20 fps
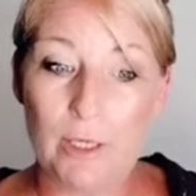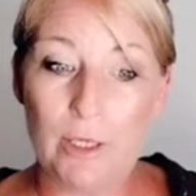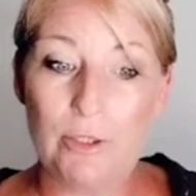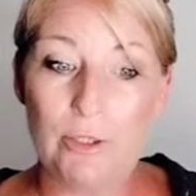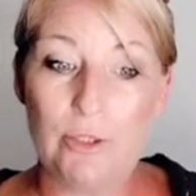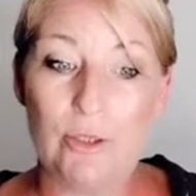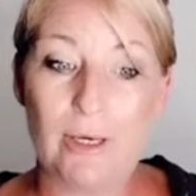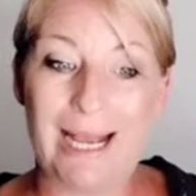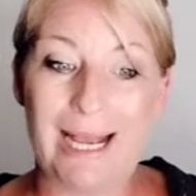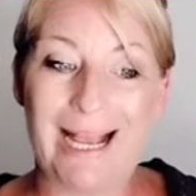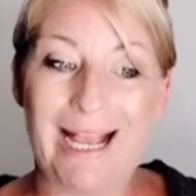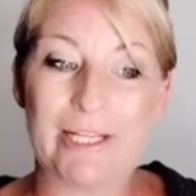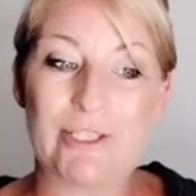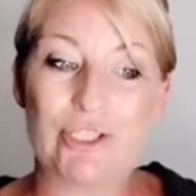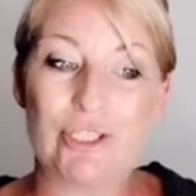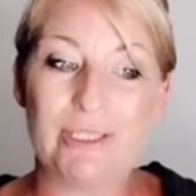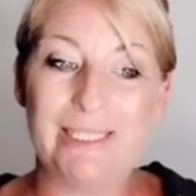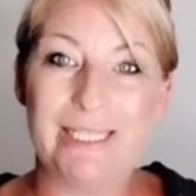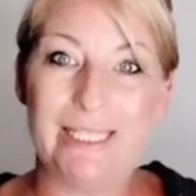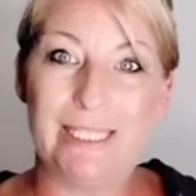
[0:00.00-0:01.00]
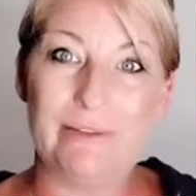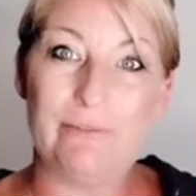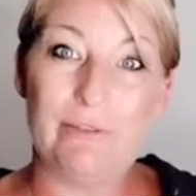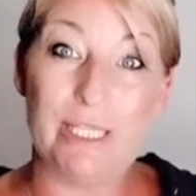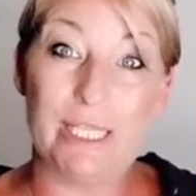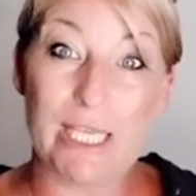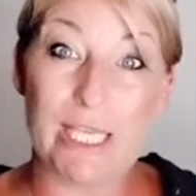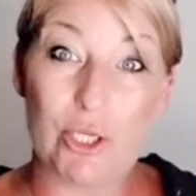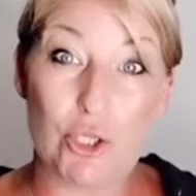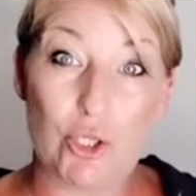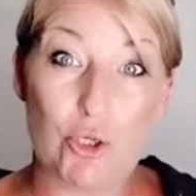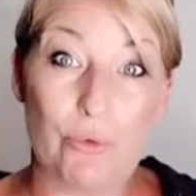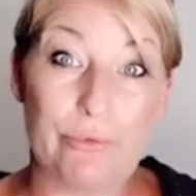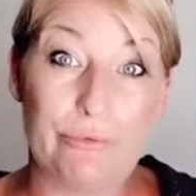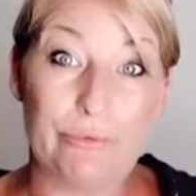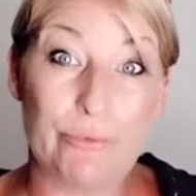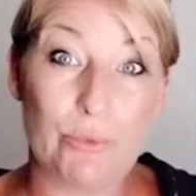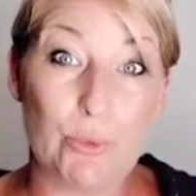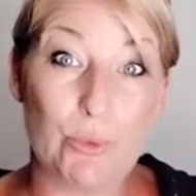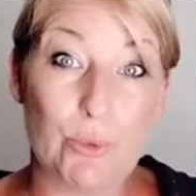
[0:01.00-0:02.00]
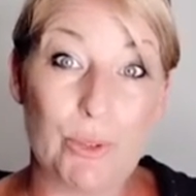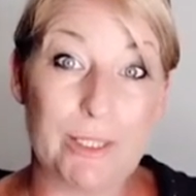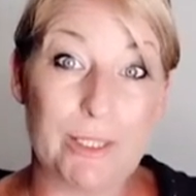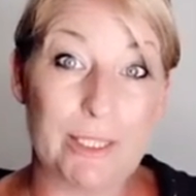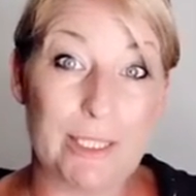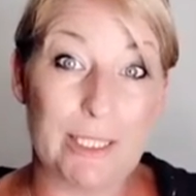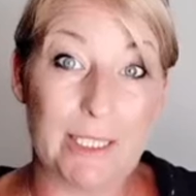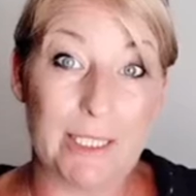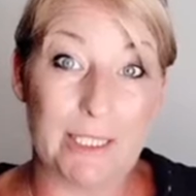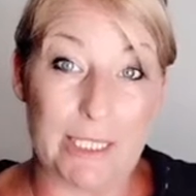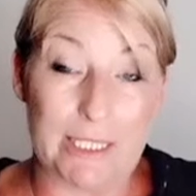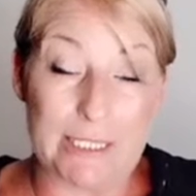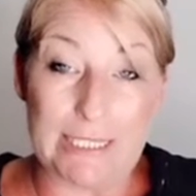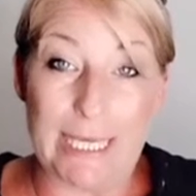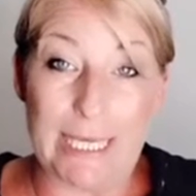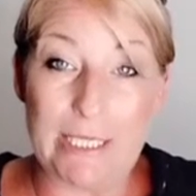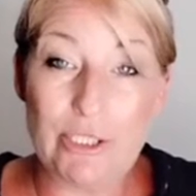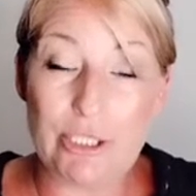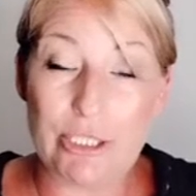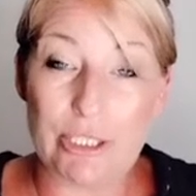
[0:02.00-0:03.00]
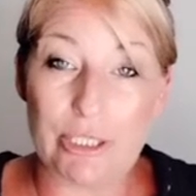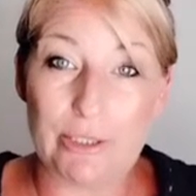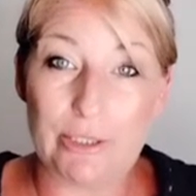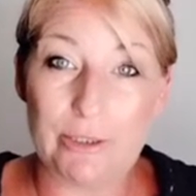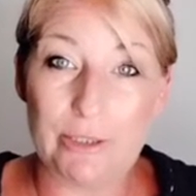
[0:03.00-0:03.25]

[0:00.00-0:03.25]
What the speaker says: you're actually giving it your full attention.